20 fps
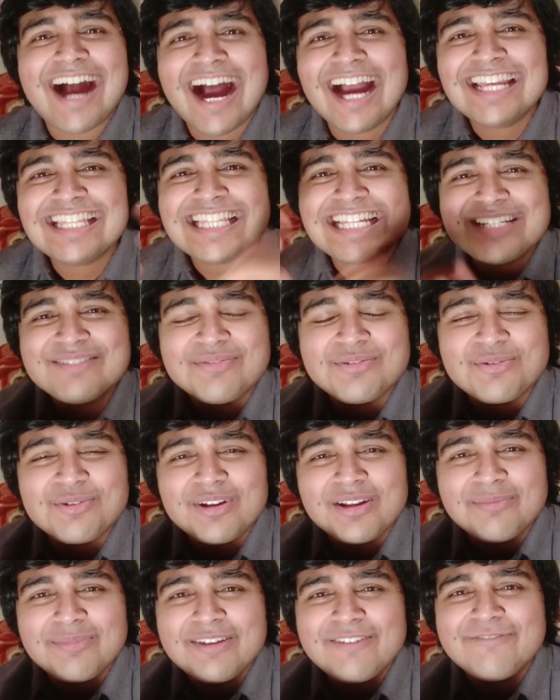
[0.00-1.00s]
Hi, thanks for
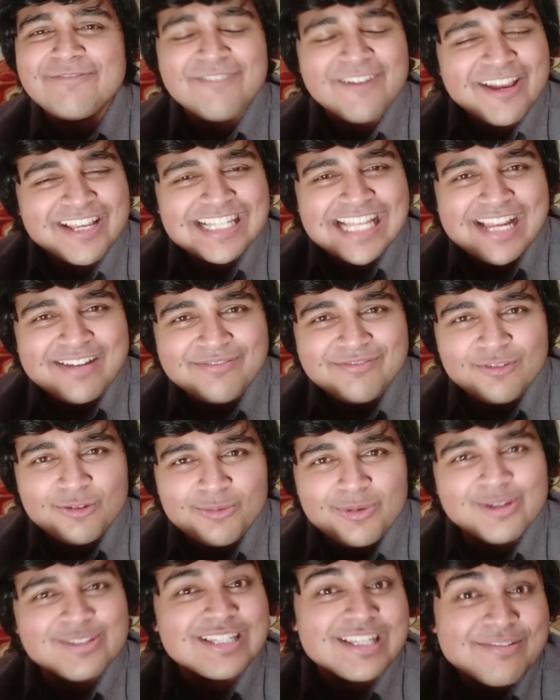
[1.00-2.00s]
joining me. First and
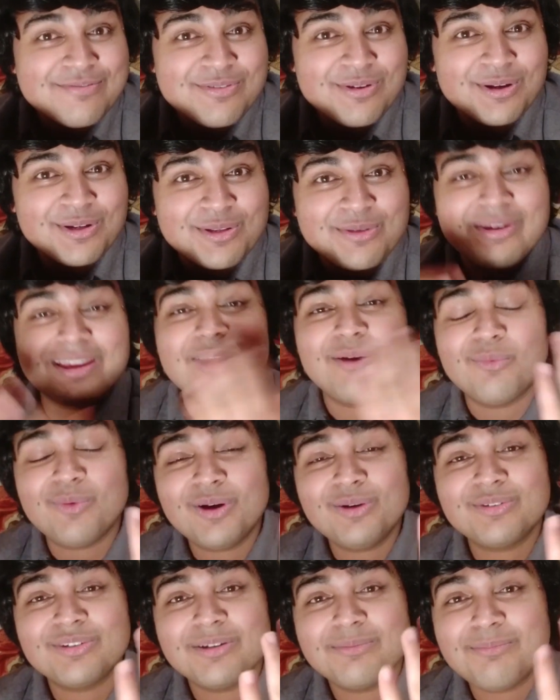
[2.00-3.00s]
foremost, if you are new here,
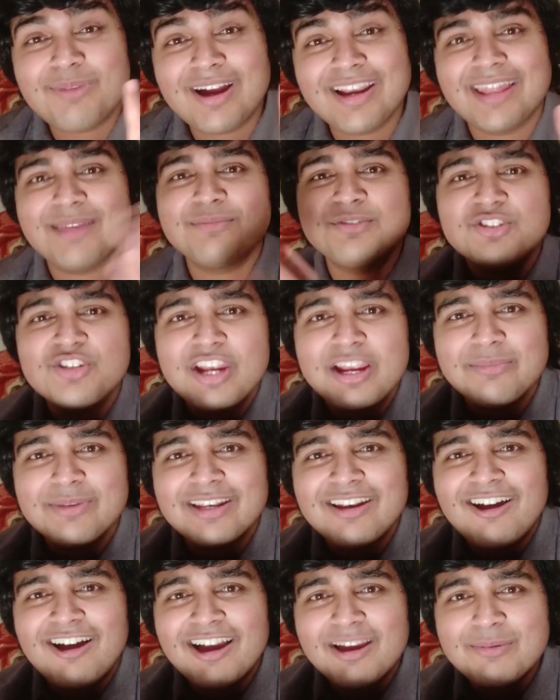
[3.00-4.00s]
welcome. My name is
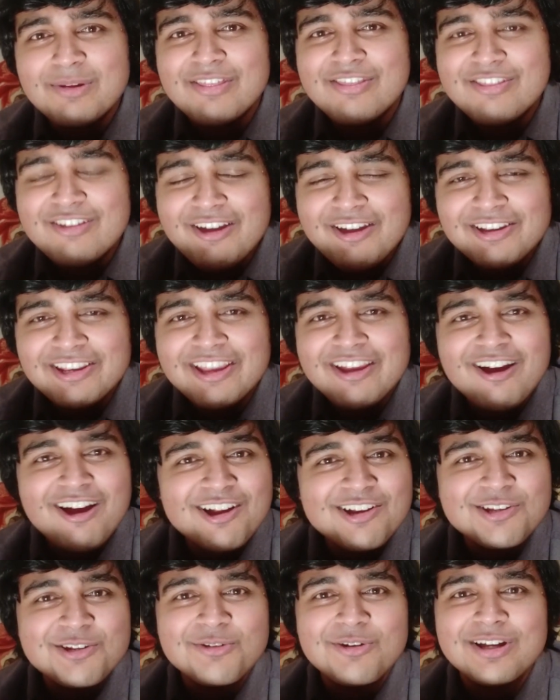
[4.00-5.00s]
Jaymin. I am a third year
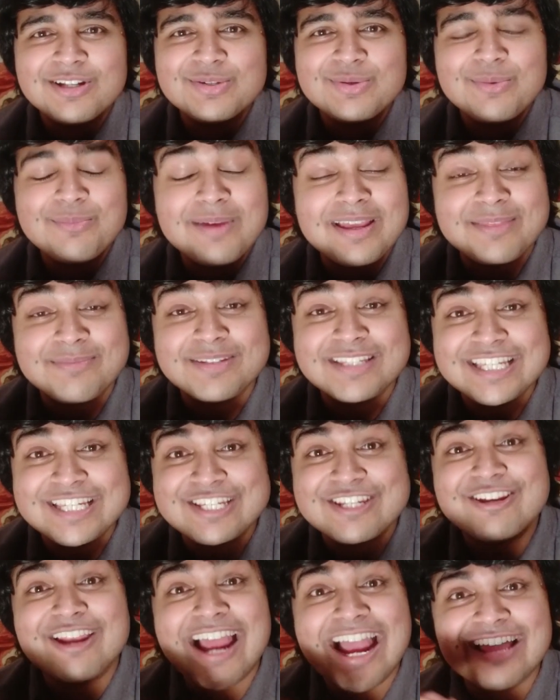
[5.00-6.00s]
undergraduate
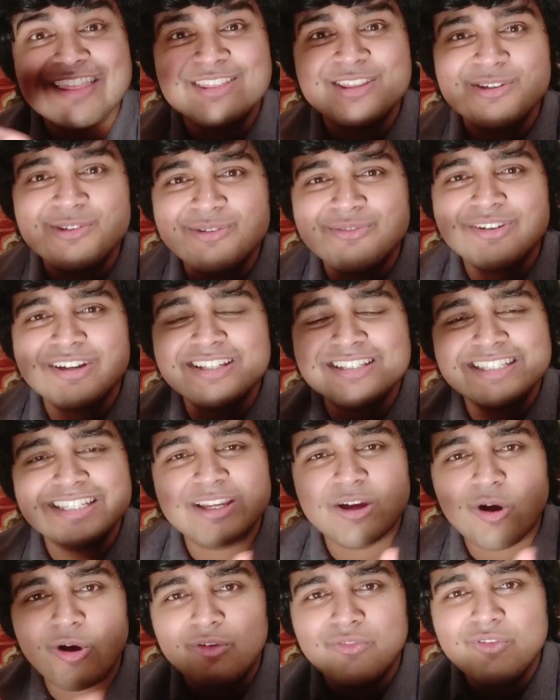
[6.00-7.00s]
mathematician at the
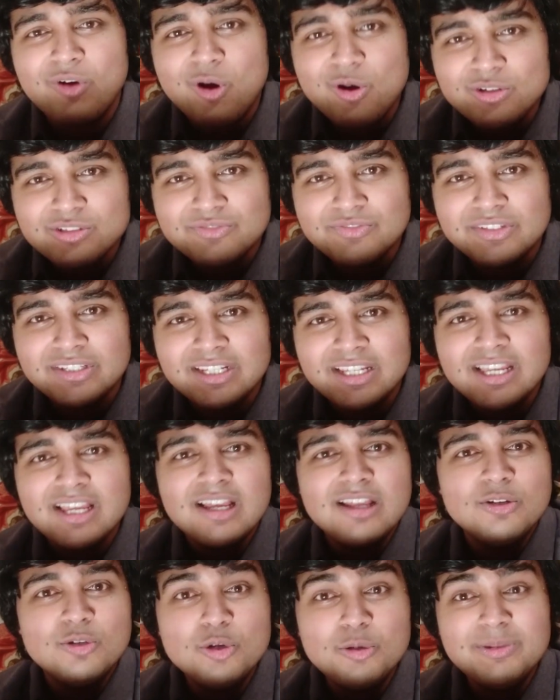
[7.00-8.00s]
University of Oxford.
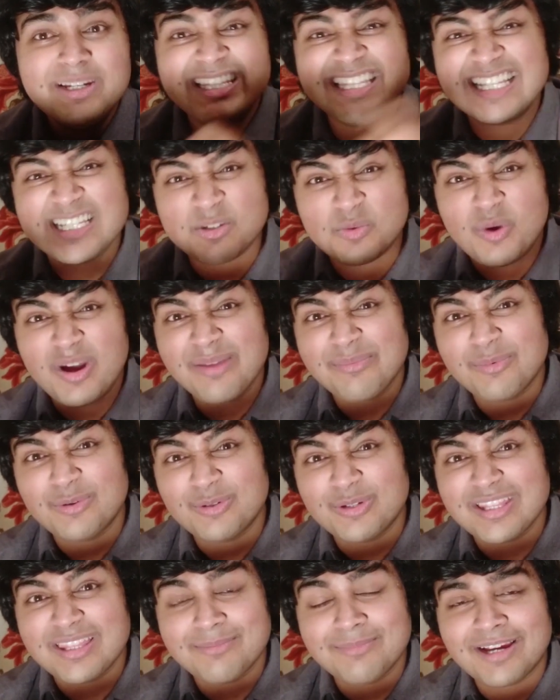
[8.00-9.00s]
Normally, there's a
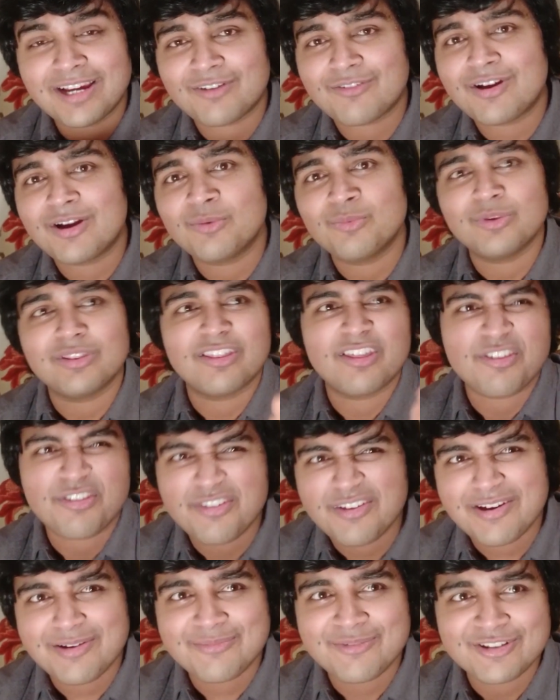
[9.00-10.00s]
whiteboard in the background with a
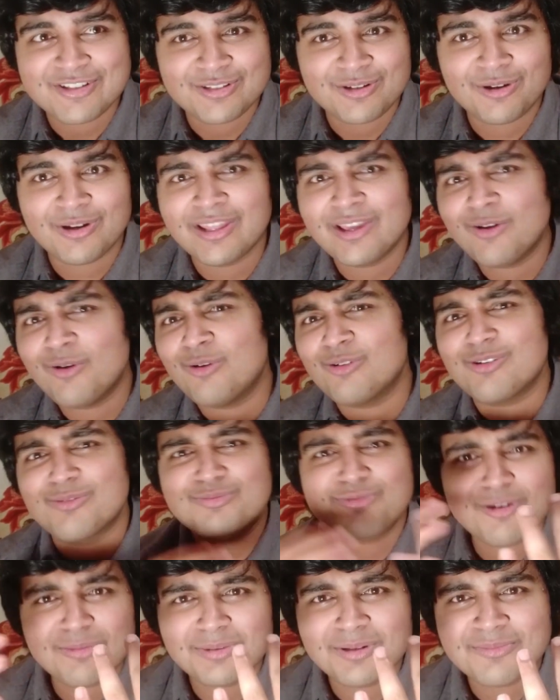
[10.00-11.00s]
theorem written on it or a
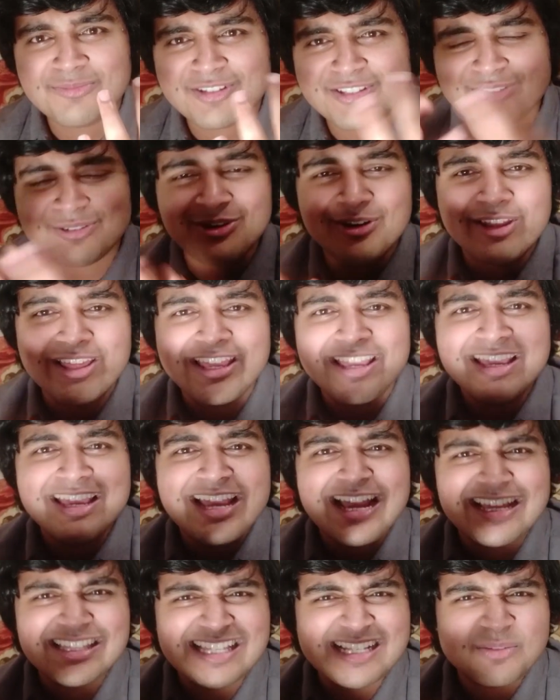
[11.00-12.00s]
problem written on it,
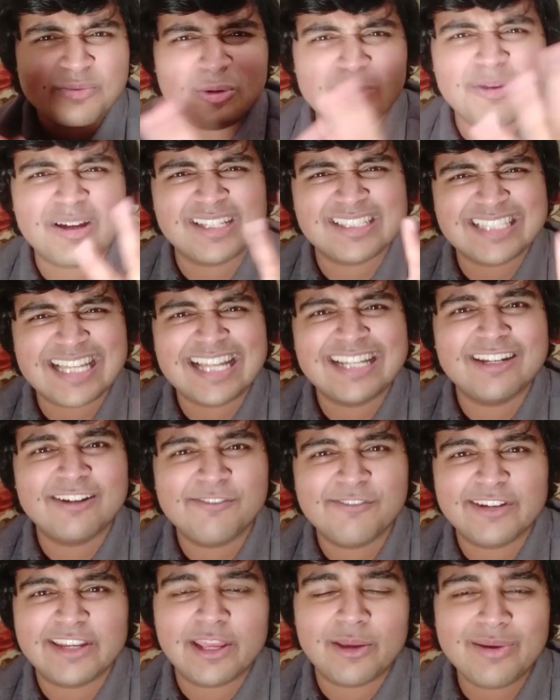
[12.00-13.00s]
and that's what my standard
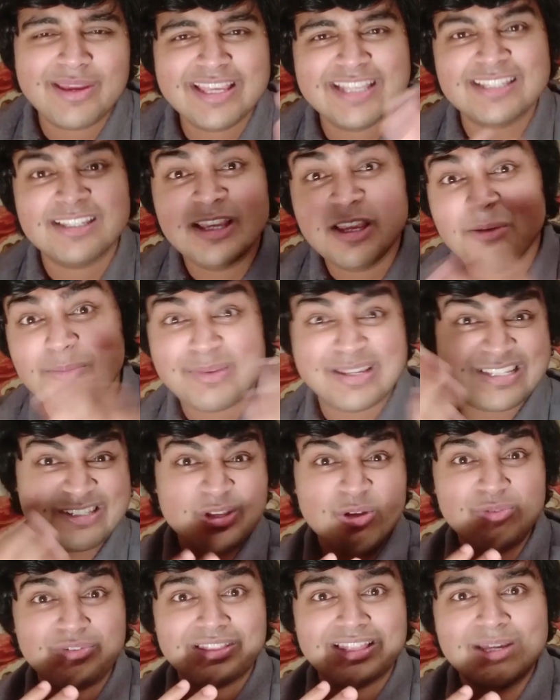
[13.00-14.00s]
video is me
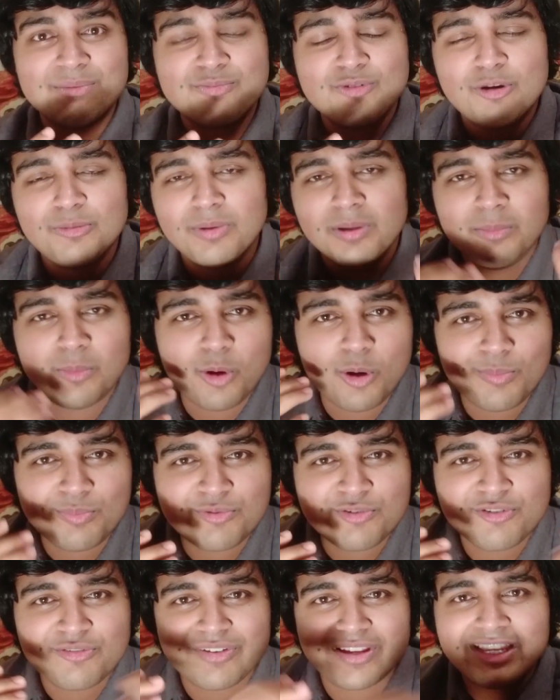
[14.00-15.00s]
solving that problem or
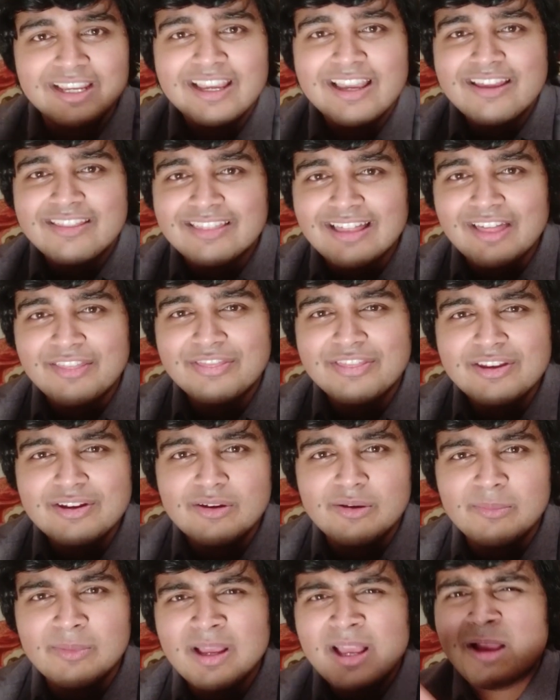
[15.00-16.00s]
proving that
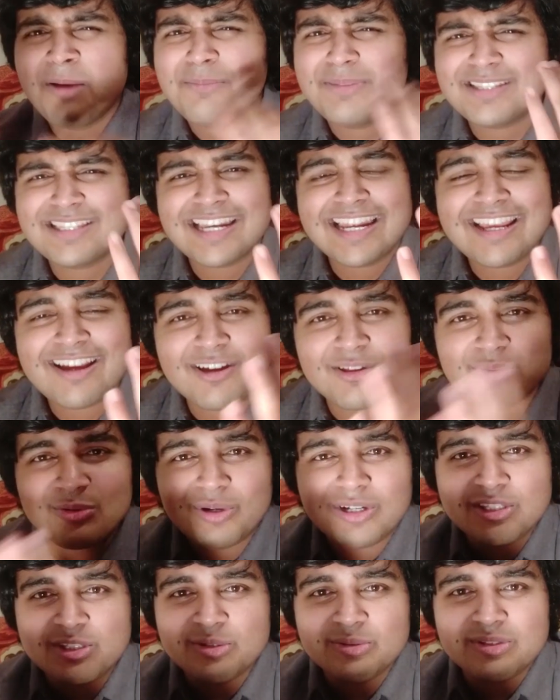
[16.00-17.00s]
theorem. But today, I
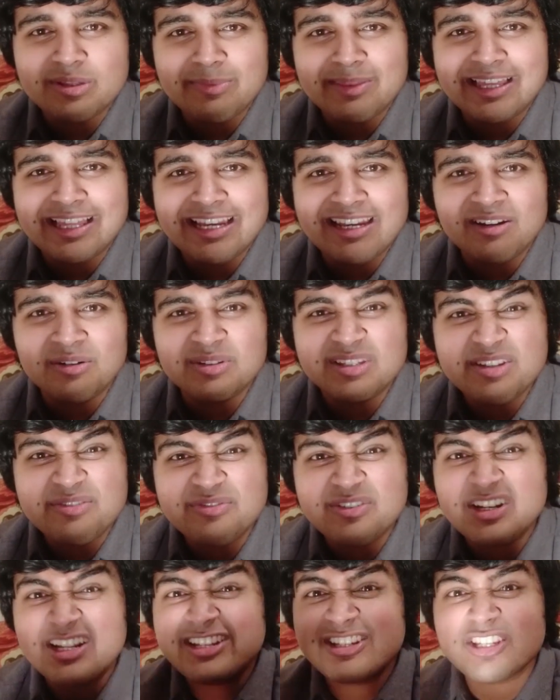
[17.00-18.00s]
thought I'd do something a little
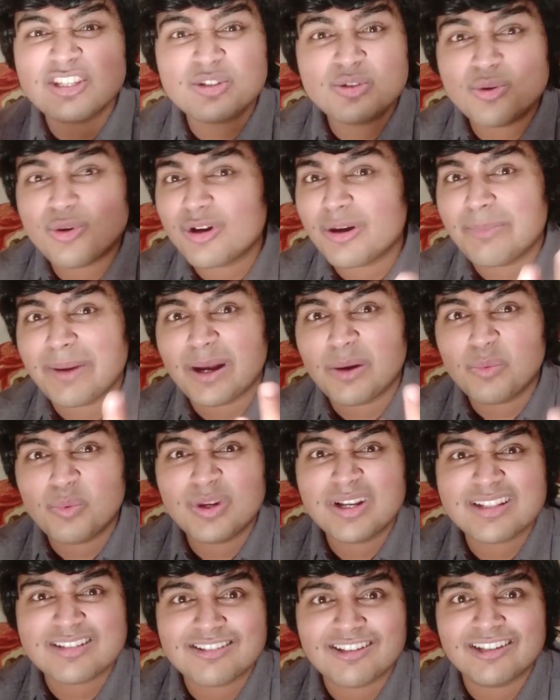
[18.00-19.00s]
different and just talk about
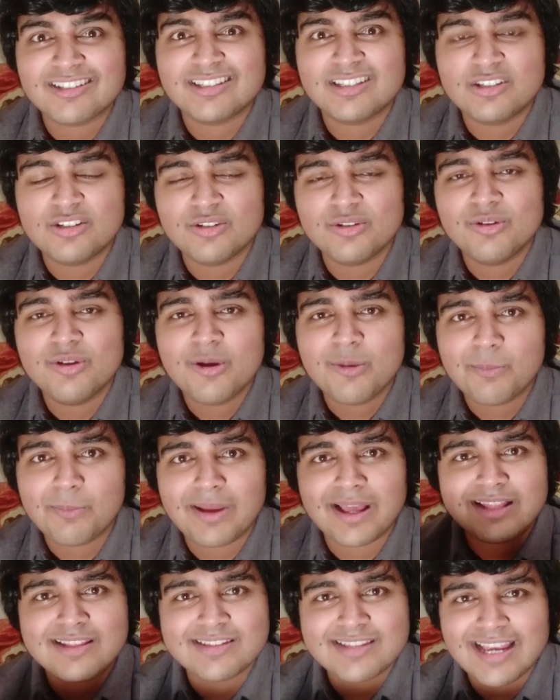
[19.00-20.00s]
what it's like to do
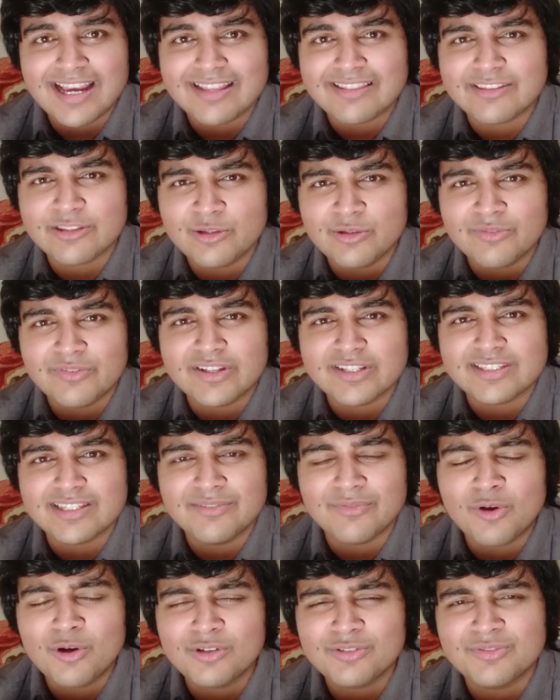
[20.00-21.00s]
maths at the University
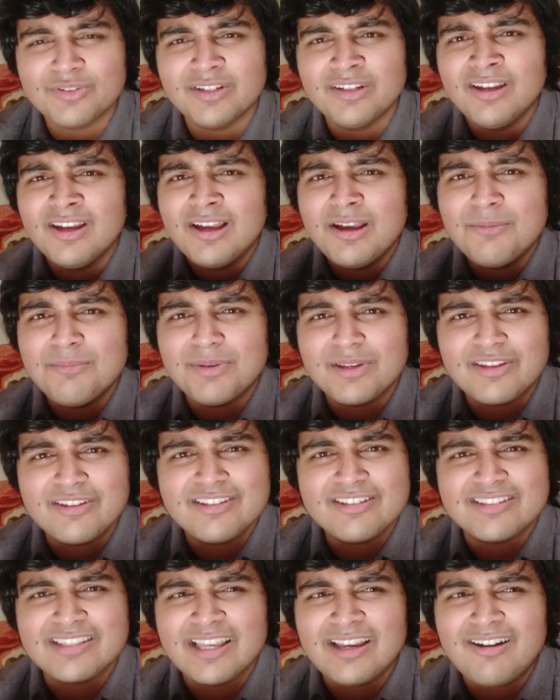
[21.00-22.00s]
of Oxford
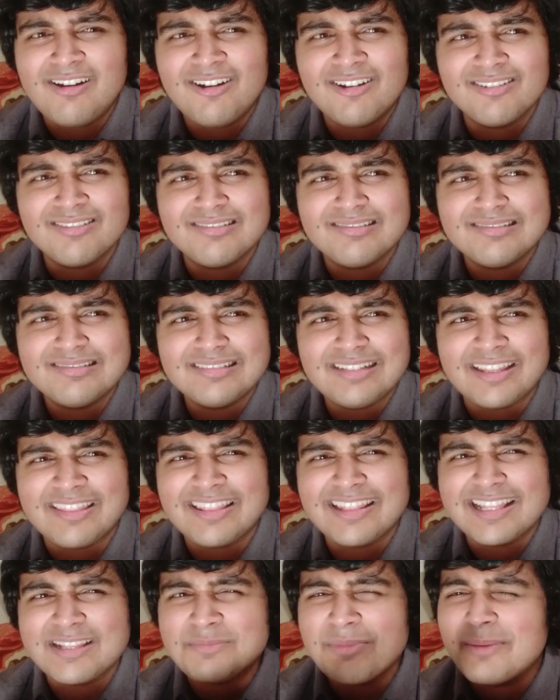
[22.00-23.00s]
because there aren't I
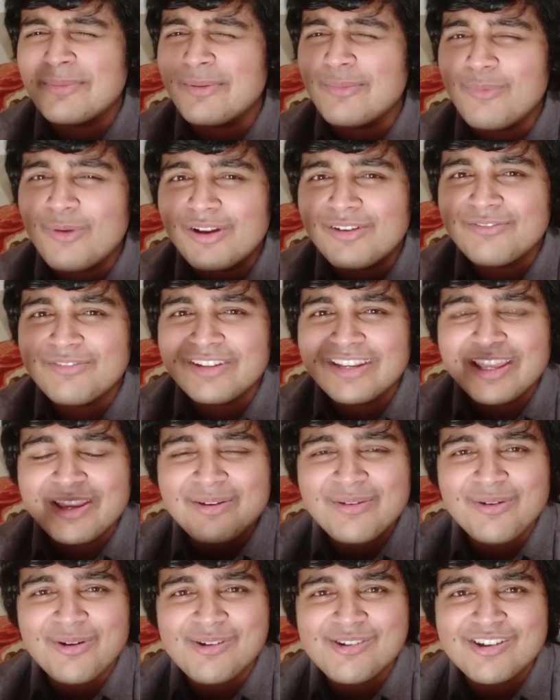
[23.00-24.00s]
think there's maybe one
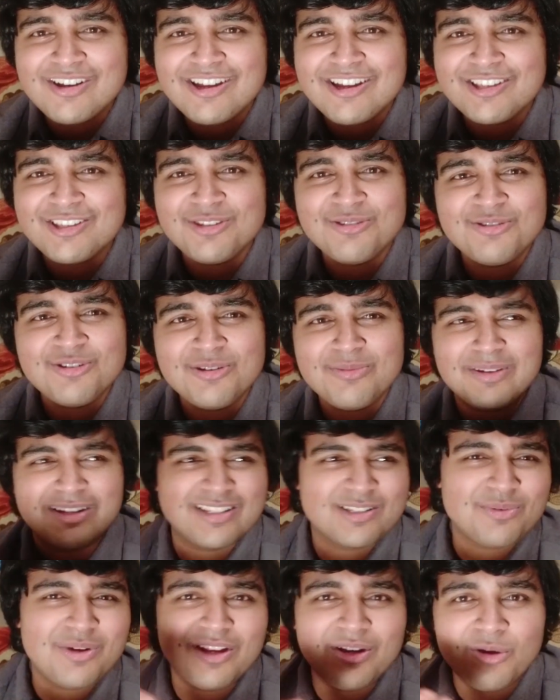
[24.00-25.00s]
video on uh, YouTube, and
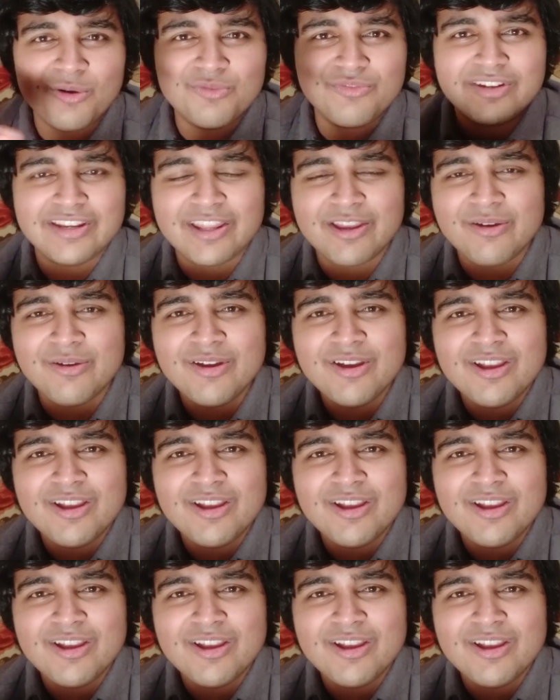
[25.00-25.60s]
it's quite an old video